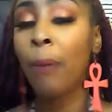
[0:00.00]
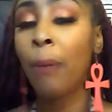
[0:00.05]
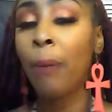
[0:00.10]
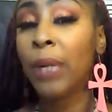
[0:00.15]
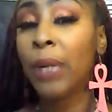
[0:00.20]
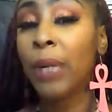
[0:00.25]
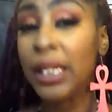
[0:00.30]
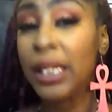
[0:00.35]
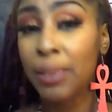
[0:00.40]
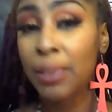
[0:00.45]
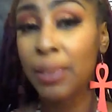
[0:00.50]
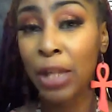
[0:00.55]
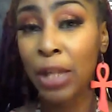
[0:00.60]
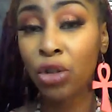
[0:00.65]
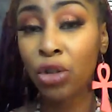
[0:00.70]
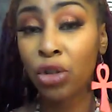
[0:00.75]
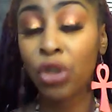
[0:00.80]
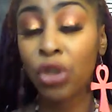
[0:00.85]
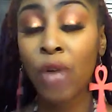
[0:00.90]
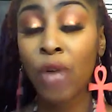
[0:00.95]
Please make
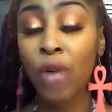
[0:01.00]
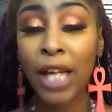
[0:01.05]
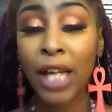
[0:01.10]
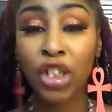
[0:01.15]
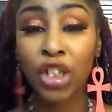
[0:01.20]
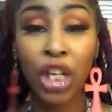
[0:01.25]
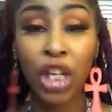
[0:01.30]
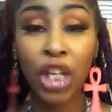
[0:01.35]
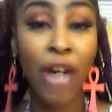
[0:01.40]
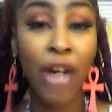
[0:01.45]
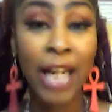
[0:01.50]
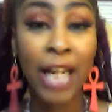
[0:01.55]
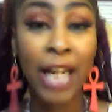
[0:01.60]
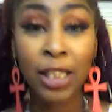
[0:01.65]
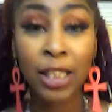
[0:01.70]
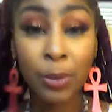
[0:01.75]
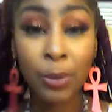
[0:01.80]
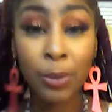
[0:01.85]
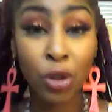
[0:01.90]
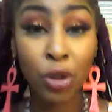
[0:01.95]
sure you like, share, and
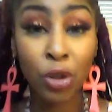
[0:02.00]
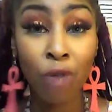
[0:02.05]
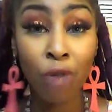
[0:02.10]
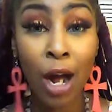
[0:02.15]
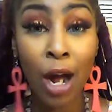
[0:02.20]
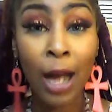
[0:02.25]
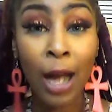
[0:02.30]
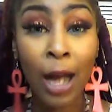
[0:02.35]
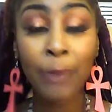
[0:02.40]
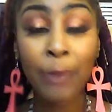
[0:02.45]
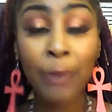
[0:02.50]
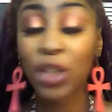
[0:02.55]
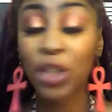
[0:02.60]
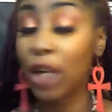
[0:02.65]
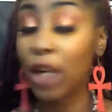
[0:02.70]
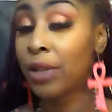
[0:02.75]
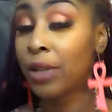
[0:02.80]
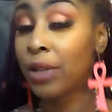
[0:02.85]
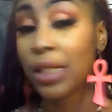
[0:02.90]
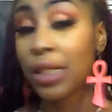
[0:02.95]
subscribe.
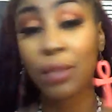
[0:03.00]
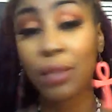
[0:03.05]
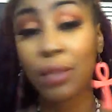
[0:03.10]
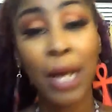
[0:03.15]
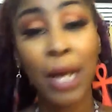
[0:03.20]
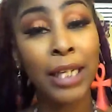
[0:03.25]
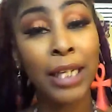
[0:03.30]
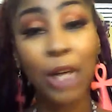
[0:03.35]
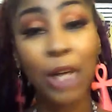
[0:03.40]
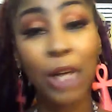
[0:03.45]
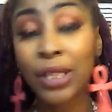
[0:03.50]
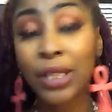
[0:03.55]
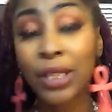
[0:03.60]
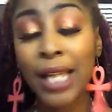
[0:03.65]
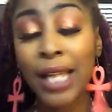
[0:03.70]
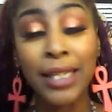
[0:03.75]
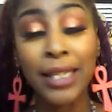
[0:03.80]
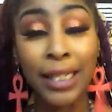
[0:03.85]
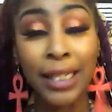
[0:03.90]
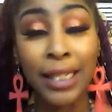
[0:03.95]
Share to somebody else
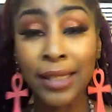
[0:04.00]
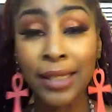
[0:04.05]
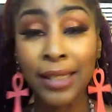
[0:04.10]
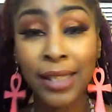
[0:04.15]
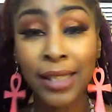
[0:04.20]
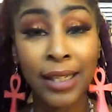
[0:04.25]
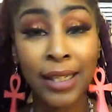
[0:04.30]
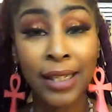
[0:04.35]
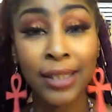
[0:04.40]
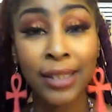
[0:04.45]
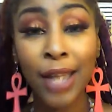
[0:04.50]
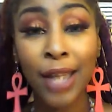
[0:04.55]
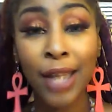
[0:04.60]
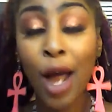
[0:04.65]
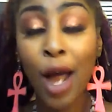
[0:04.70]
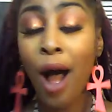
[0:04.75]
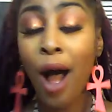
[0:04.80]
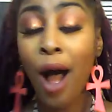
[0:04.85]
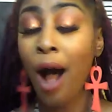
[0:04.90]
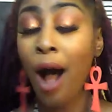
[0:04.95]
that needs it.
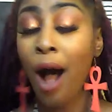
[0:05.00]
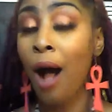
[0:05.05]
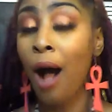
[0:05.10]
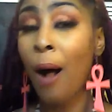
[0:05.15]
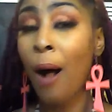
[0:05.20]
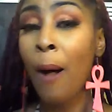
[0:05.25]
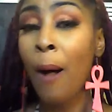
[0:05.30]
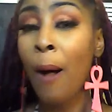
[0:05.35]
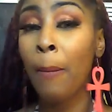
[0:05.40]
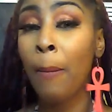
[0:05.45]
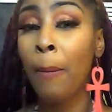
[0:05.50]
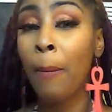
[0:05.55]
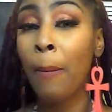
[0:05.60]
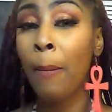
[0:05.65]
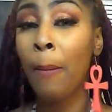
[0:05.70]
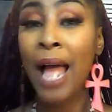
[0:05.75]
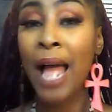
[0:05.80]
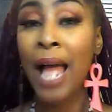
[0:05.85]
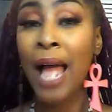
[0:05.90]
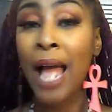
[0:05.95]

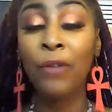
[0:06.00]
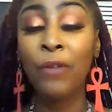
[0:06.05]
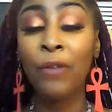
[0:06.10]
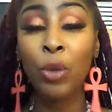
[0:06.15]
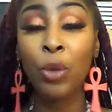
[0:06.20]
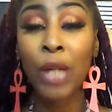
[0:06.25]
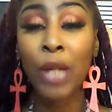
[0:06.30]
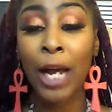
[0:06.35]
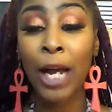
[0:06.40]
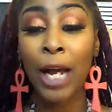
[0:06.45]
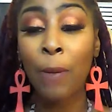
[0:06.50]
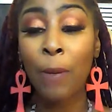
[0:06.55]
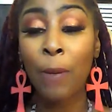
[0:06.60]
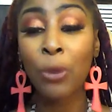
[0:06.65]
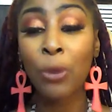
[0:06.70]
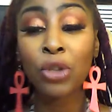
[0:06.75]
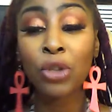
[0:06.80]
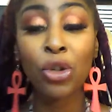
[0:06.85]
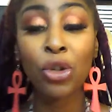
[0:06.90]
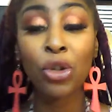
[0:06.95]
And if you would like a
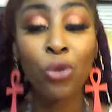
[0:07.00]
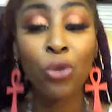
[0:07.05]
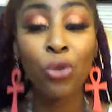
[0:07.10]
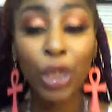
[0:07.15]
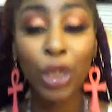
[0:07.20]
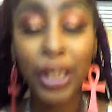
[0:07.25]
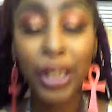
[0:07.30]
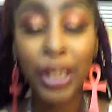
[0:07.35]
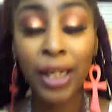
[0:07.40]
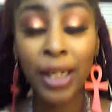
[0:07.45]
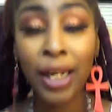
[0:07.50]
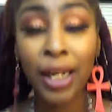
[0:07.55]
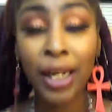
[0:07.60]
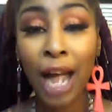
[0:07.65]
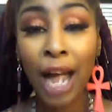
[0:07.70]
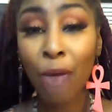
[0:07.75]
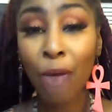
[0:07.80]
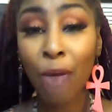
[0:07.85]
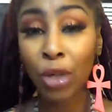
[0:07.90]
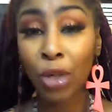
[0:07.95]
personal
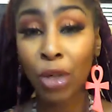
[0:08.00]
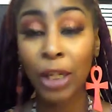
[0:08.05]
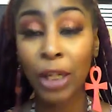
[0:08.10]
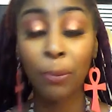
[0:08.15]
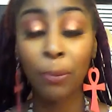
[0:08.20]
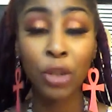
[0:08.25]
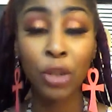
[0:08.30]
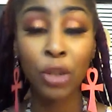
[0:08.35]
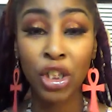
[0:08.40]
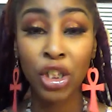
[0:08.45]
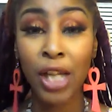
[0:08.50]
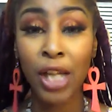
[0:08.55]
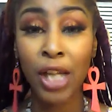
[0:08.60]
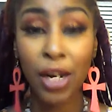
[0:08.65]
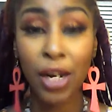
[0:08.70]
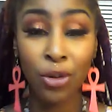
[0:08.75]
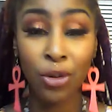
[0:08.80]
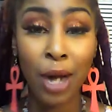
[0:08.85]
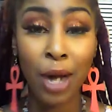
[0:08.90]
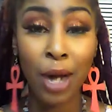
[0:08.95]
reading, I really
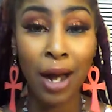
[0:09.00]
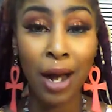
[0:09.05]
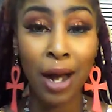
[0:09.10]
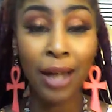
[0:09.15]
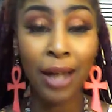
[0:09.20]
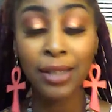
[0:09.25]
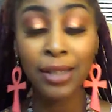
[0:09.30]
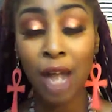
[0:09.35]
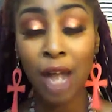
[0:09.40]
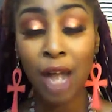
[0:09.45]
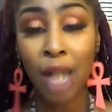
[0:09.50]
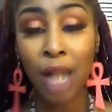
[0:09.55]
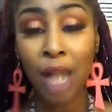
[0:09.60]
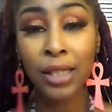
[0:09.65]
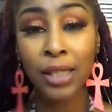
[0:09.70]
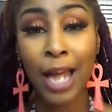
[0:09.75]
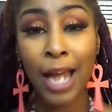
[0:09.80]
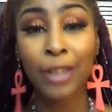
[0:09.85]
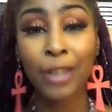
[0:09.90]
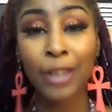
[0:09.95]
appreciate you guys.
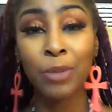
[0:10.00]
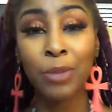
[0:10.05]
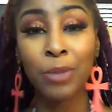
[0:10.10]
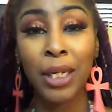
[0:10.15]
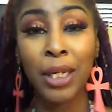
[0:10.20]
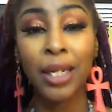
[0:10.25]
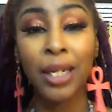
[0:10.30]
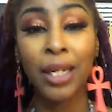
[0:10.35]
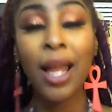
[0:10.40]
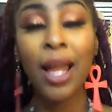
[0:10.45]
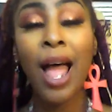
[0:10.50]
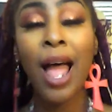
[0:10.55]
Contact me.